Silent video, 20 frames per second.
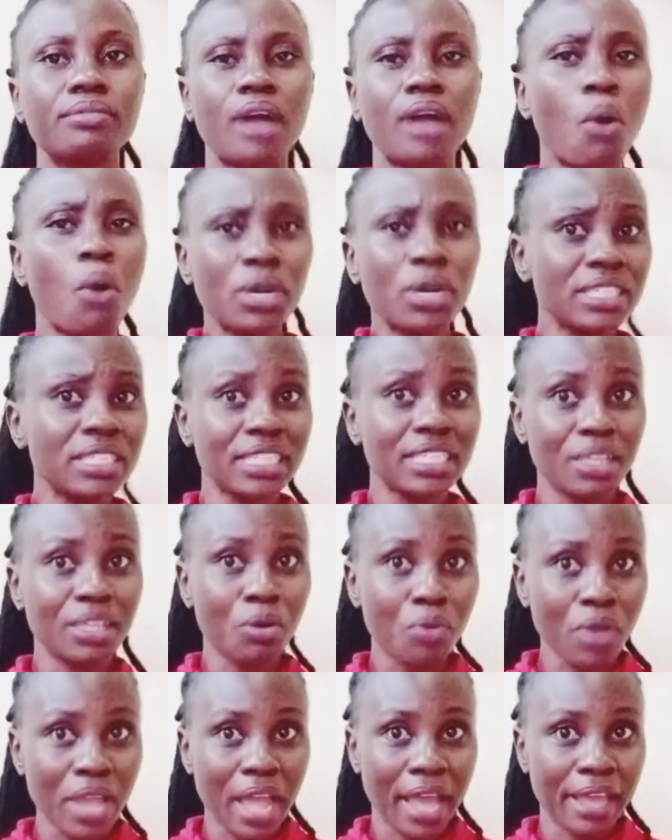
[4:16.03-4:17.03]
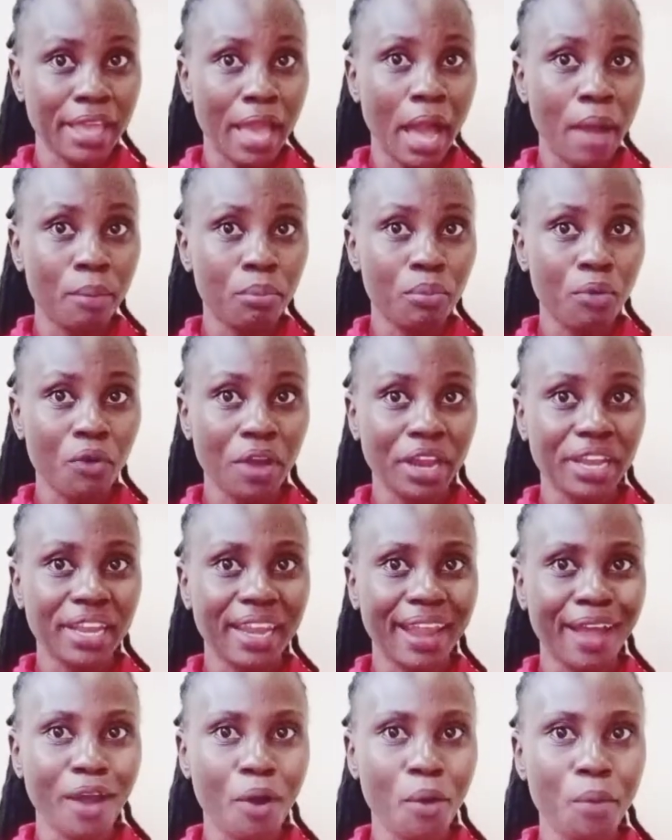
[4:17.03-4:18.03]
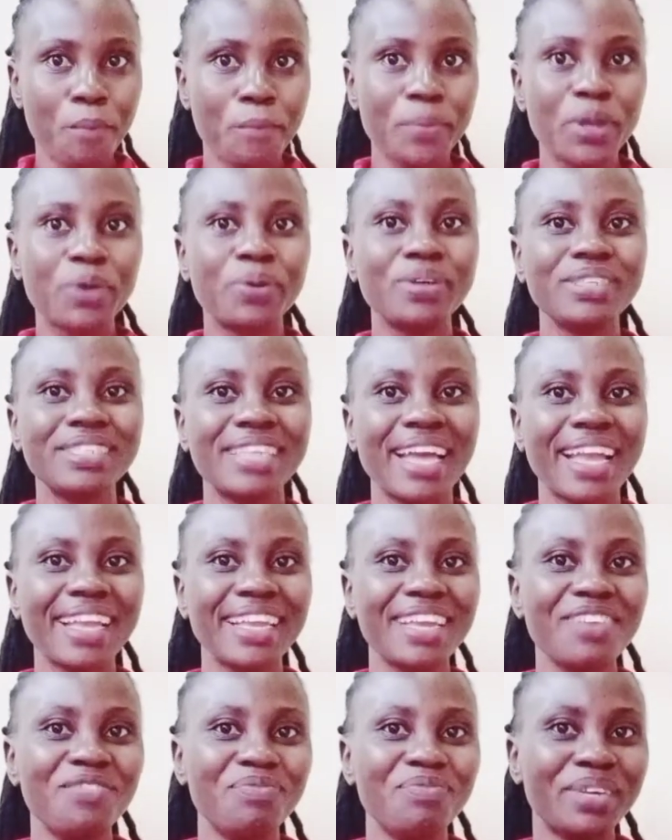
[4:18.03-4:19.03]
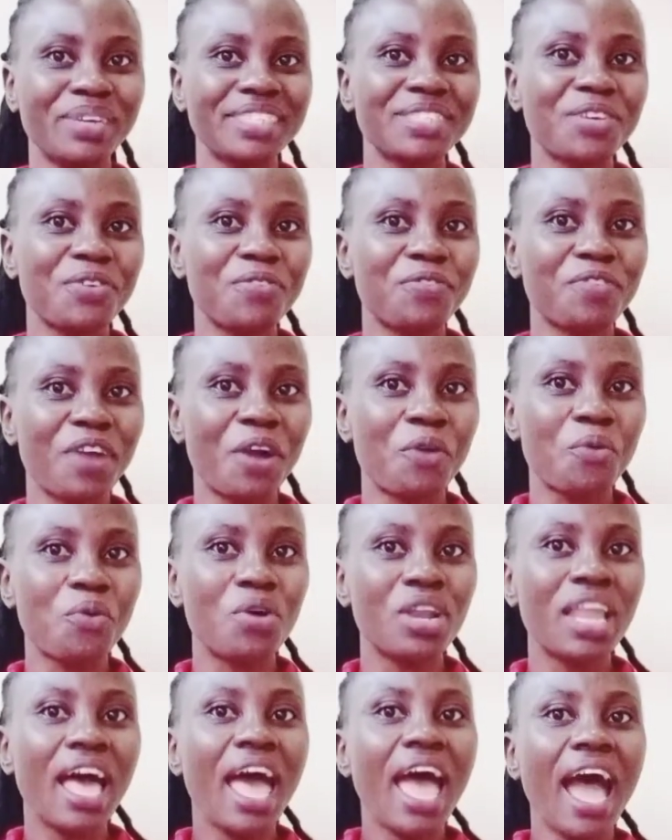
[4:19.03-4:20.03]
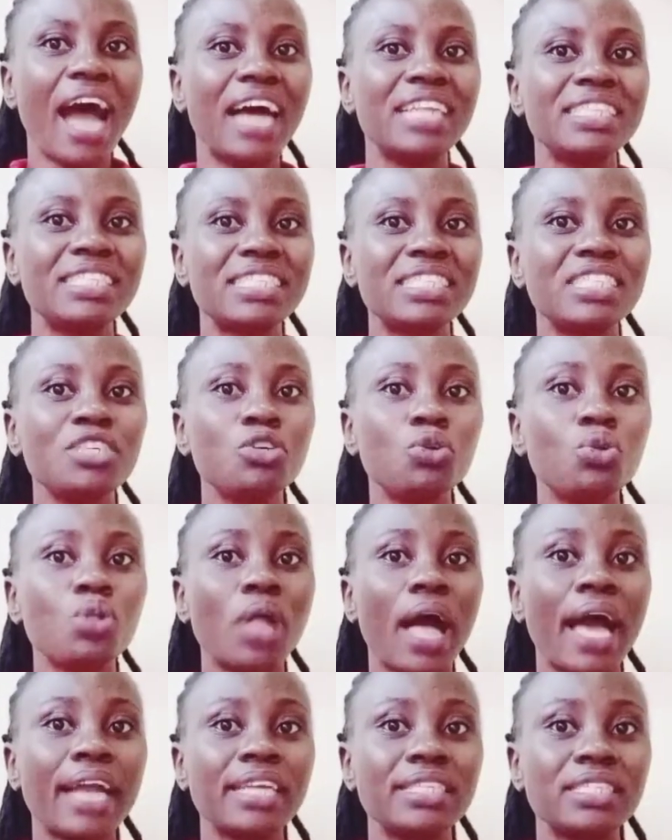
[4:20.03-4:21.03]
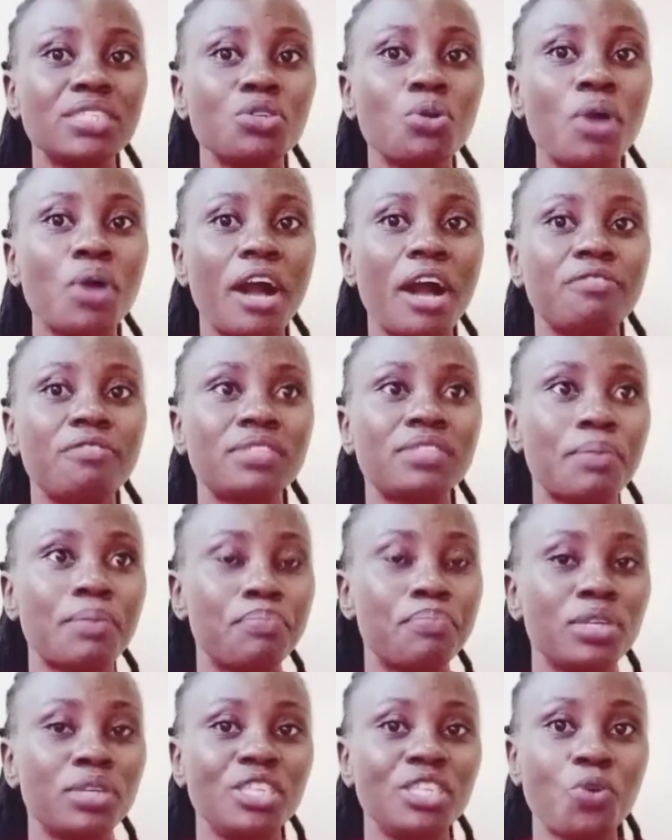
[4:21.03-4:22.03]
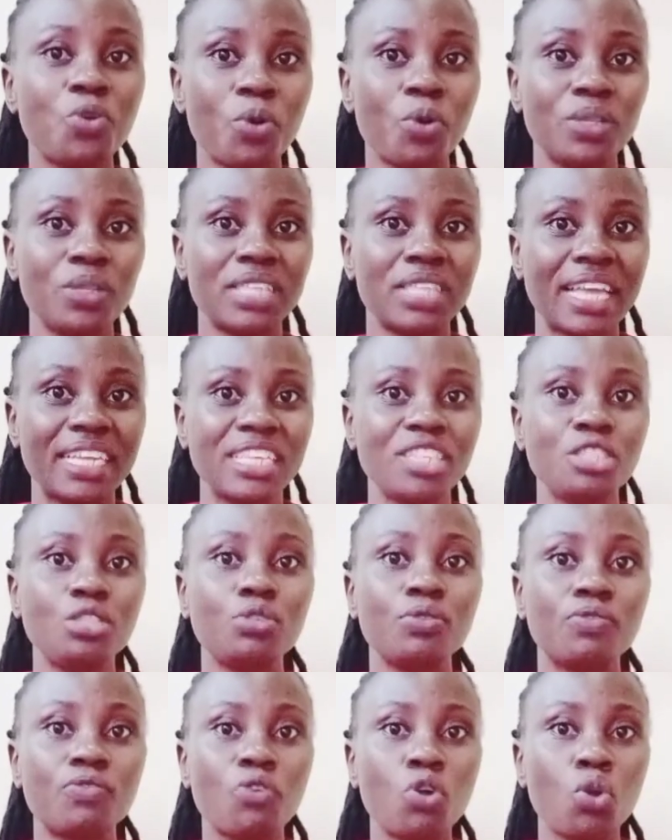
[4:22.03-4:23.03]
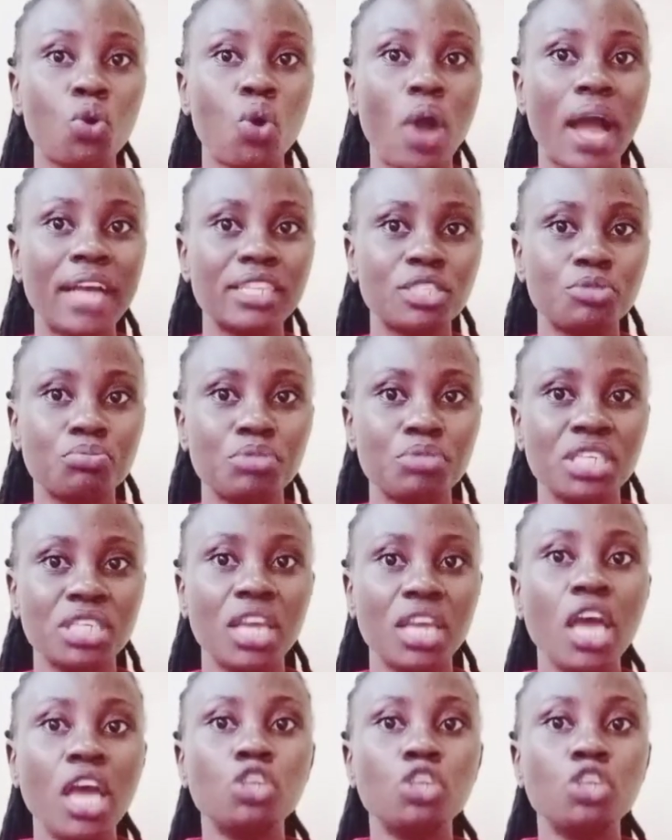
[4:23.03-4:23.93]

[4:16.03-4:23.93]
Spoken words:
I wasn't the way I am right now, because I gave myself a goal, and I still have some body goals I need to follow as me.